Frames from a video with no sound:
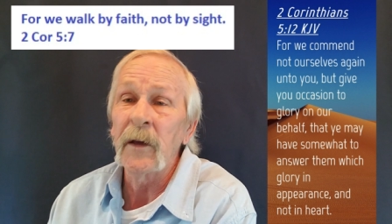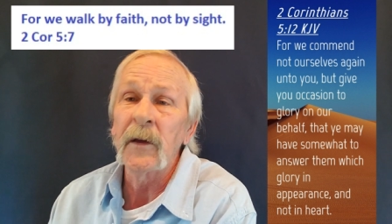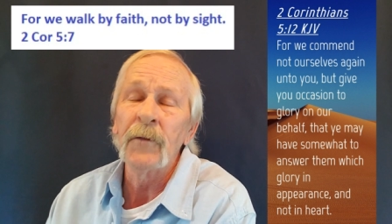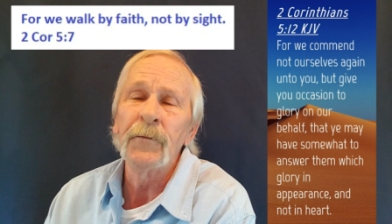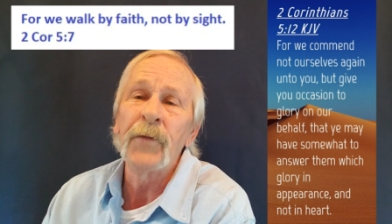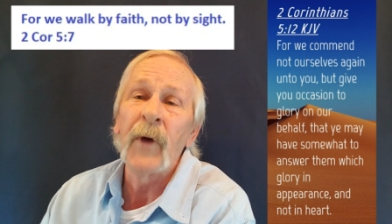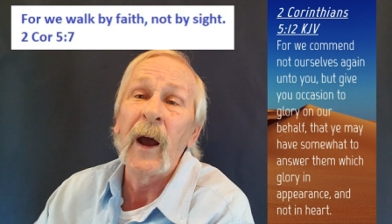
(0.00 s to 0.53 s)
and
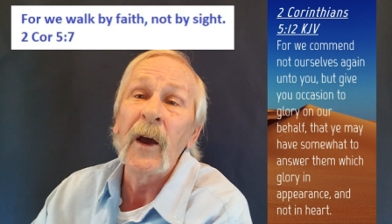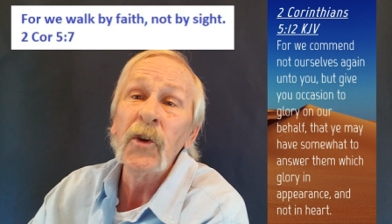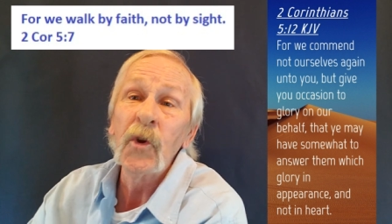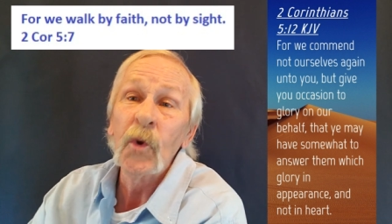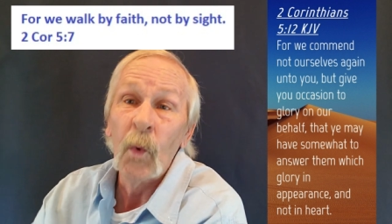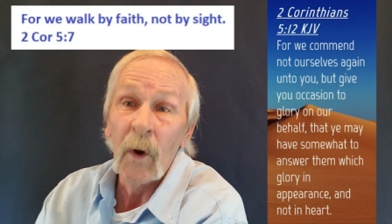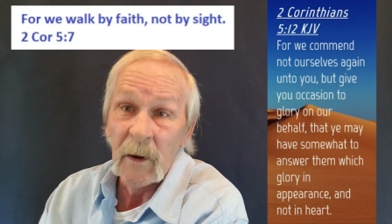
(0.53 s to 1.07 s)

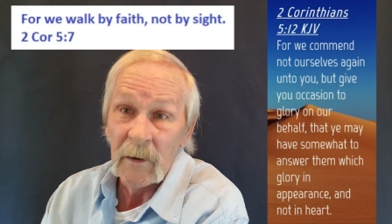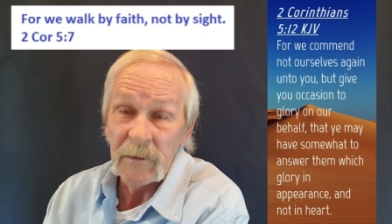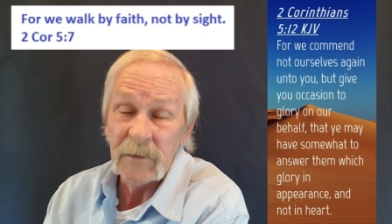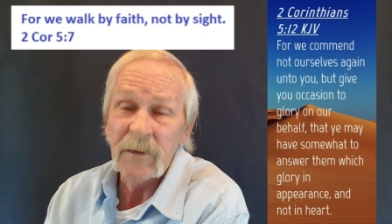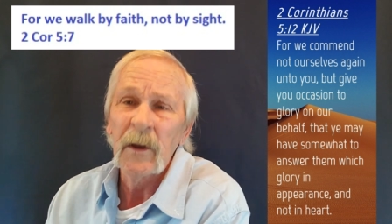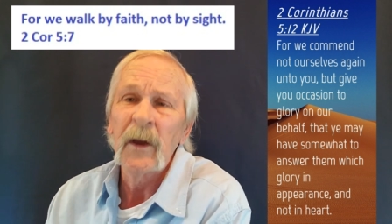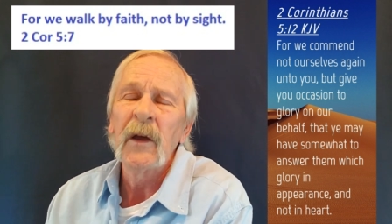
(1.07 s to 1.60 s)

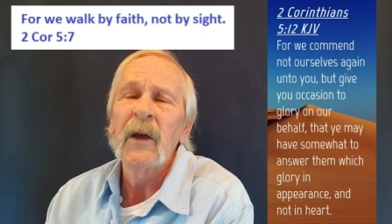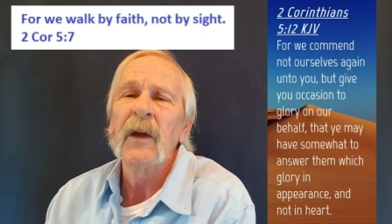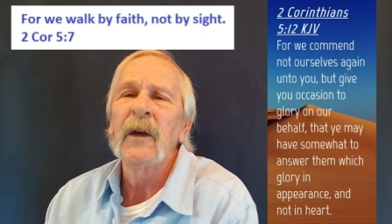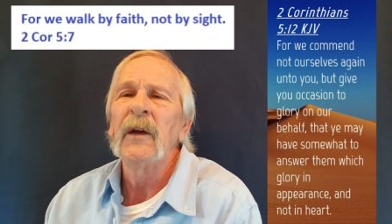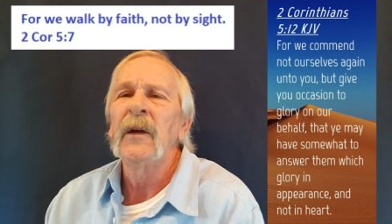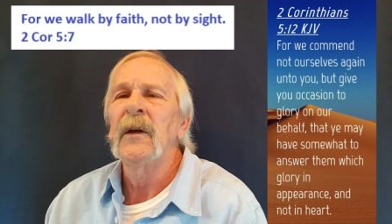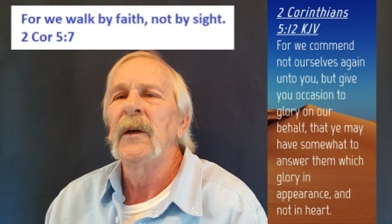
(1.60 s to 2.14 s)
evaluate
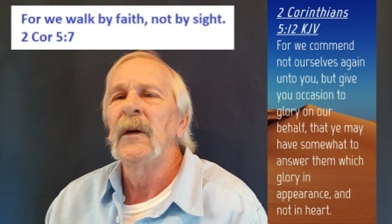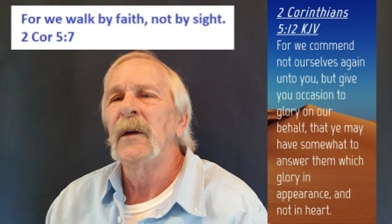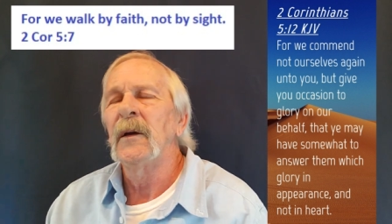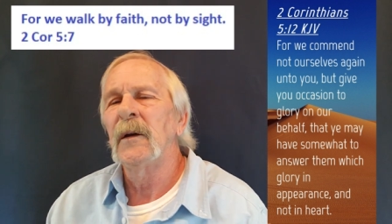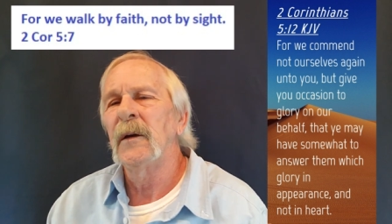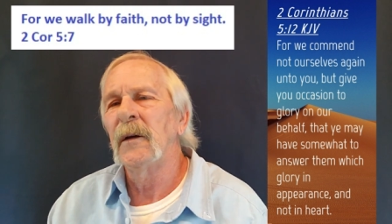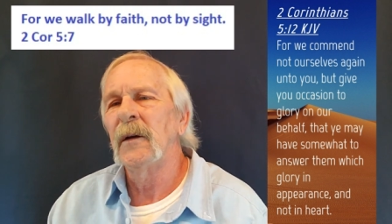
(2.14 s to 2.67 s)

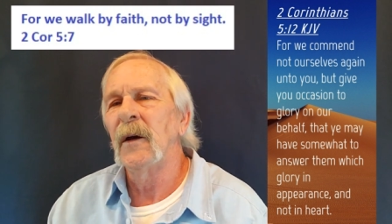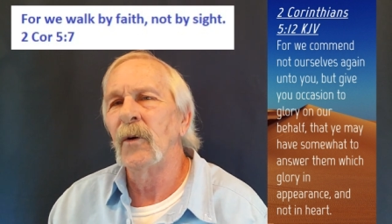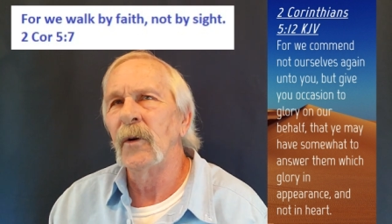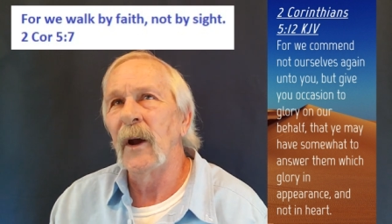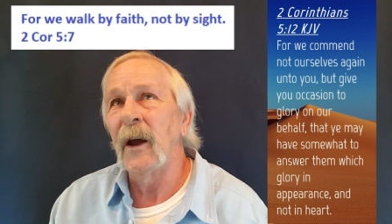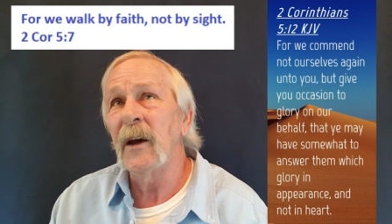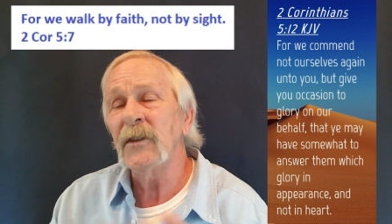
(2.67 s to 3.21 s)

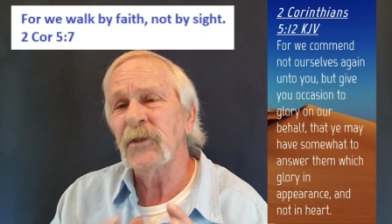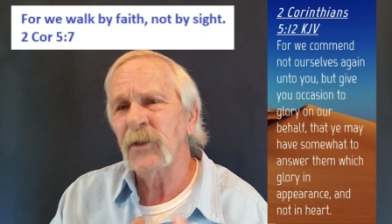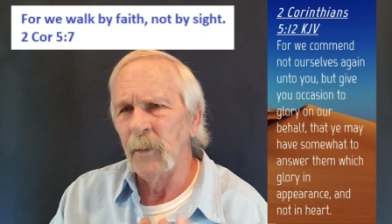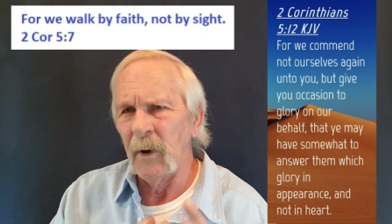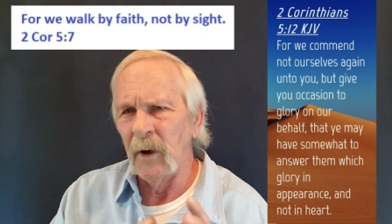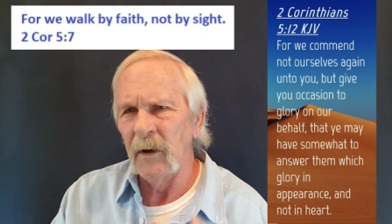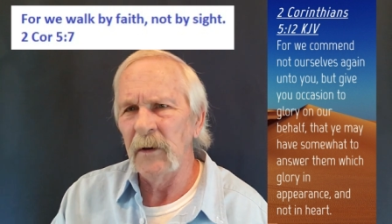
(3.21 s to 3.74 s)
or
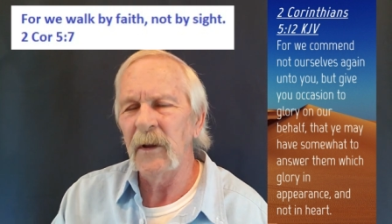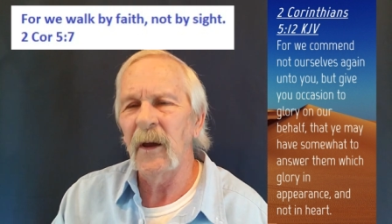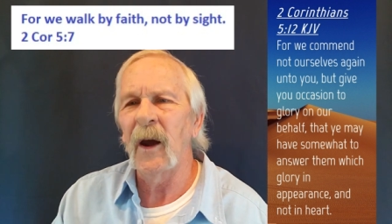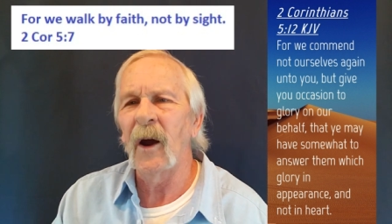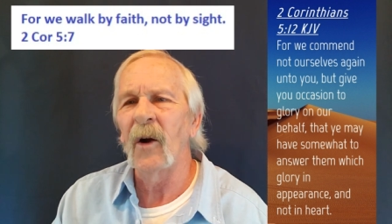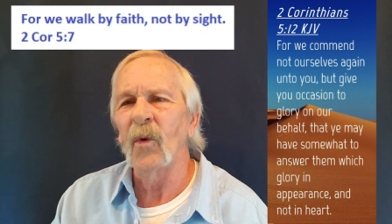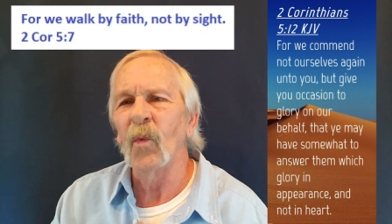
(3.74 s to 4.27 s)
estimate
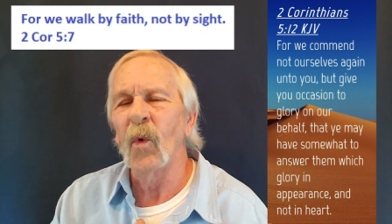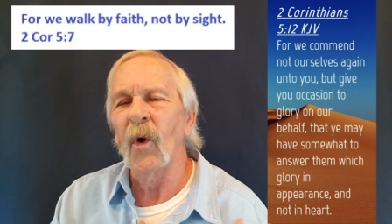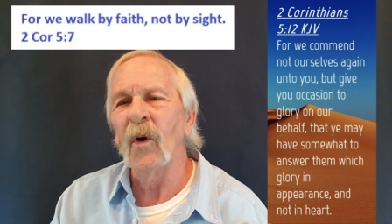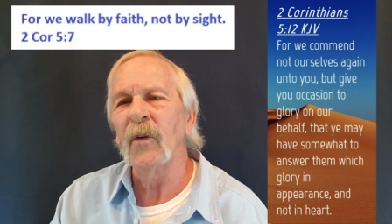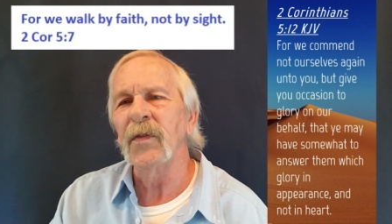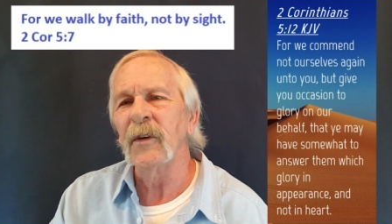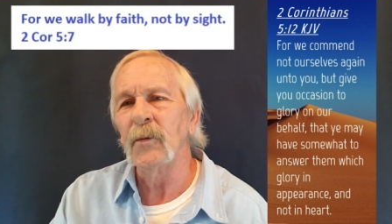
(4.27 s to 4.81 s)
our
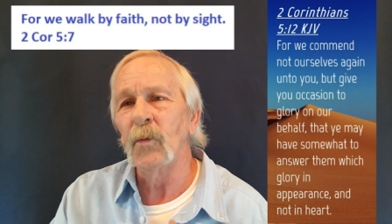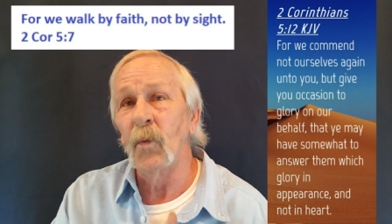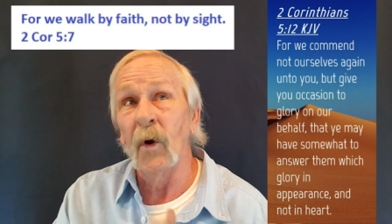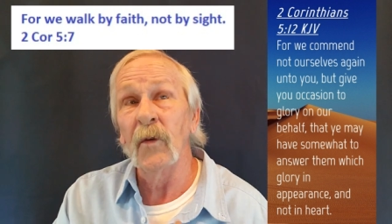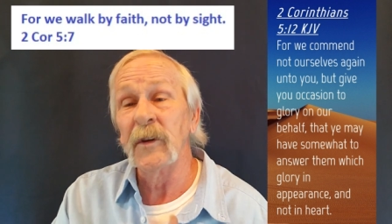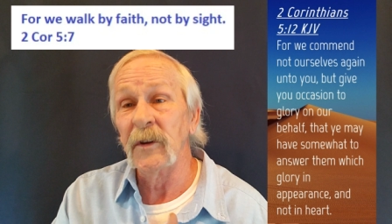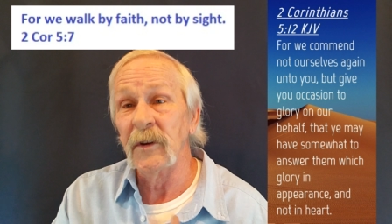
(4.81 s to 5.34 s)

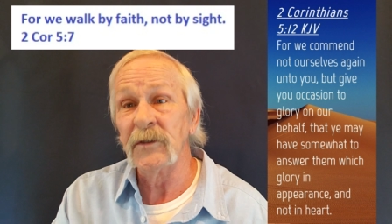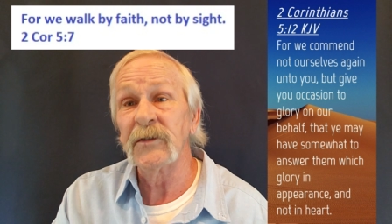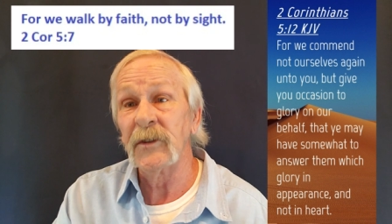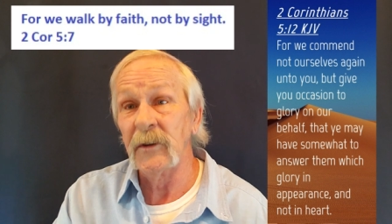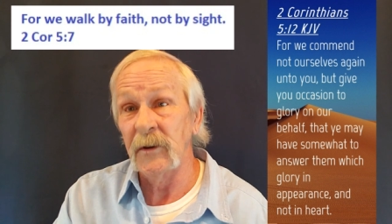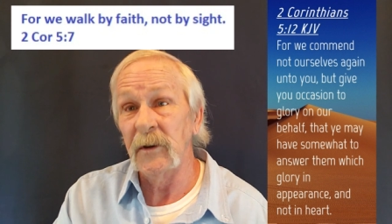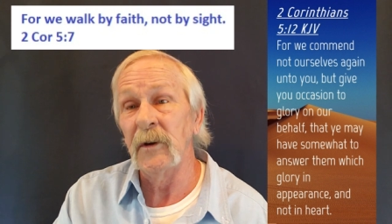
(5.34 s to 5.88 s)
worthiness
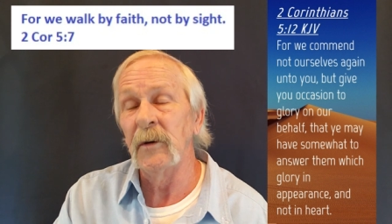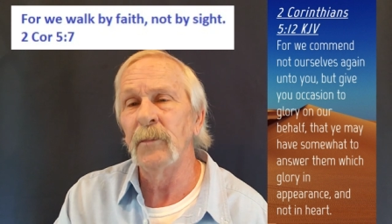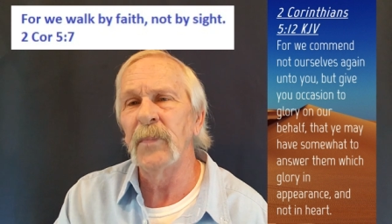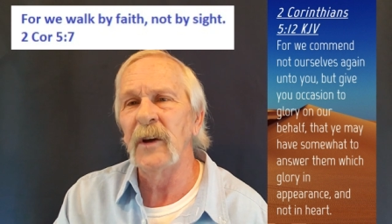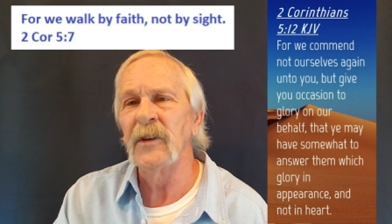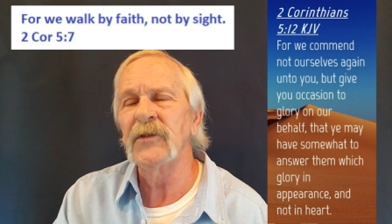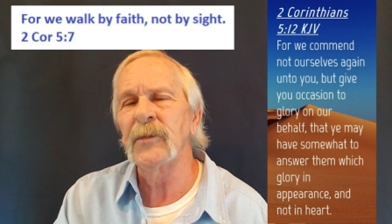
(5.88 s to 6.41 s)
to Him
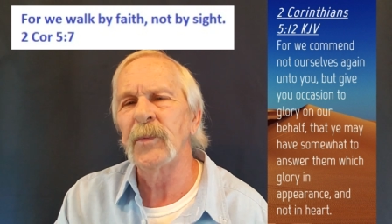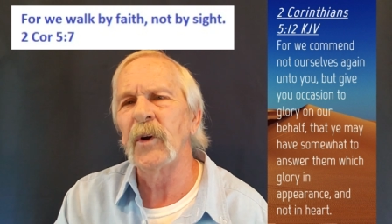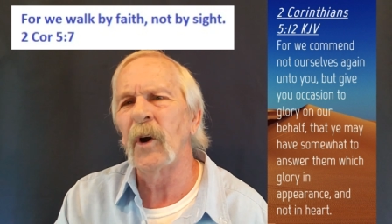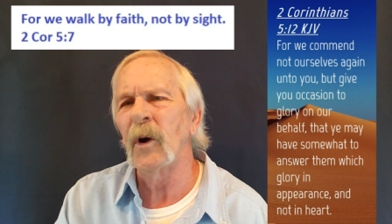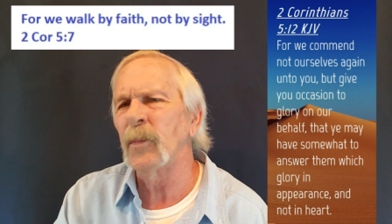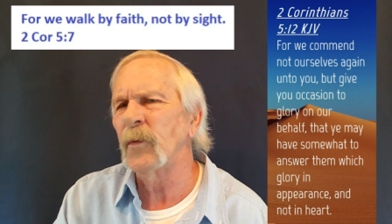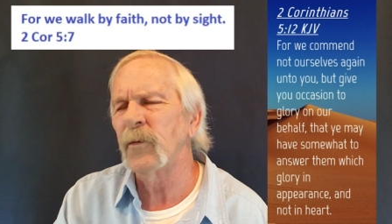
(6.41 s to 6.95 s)
based upon
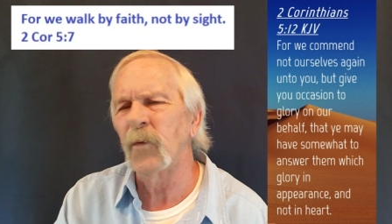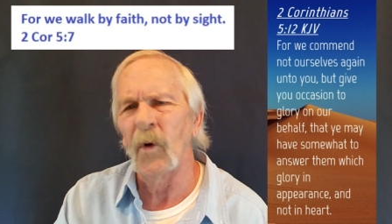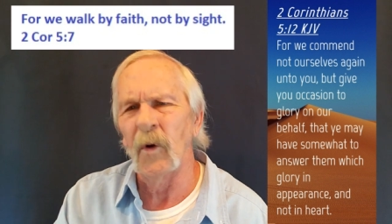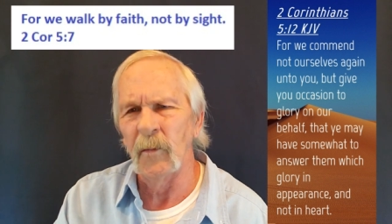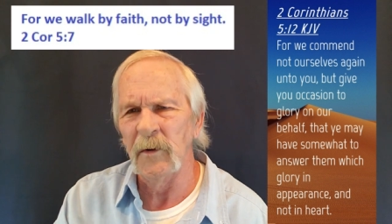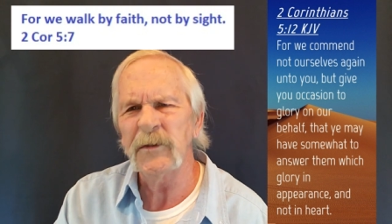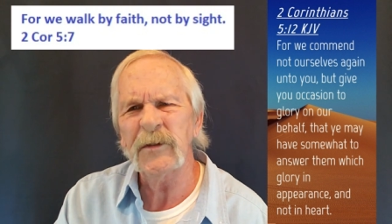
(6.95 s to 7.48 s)
our
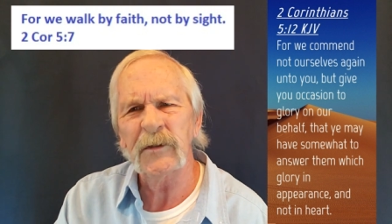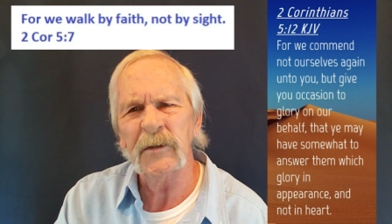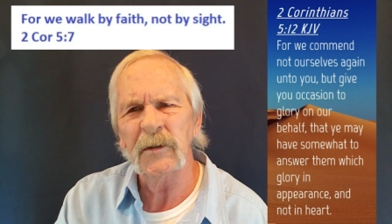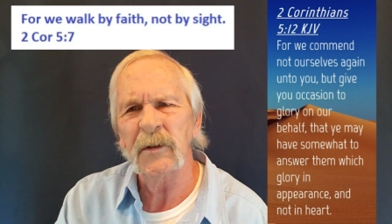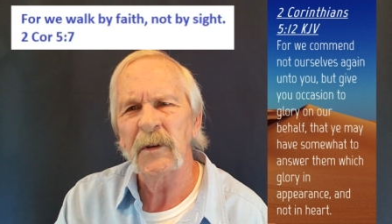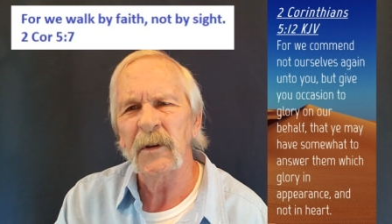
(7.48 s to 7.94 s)
performance?